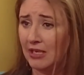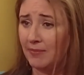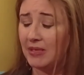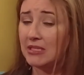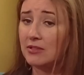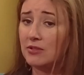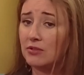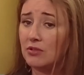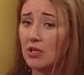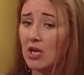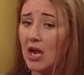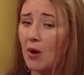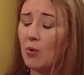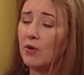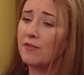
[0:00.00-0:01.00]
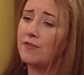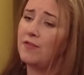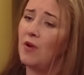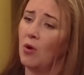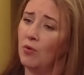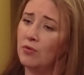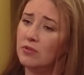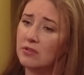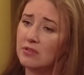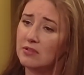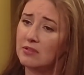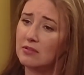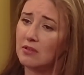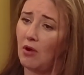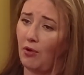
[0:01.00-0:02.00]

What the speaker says: Because our phones,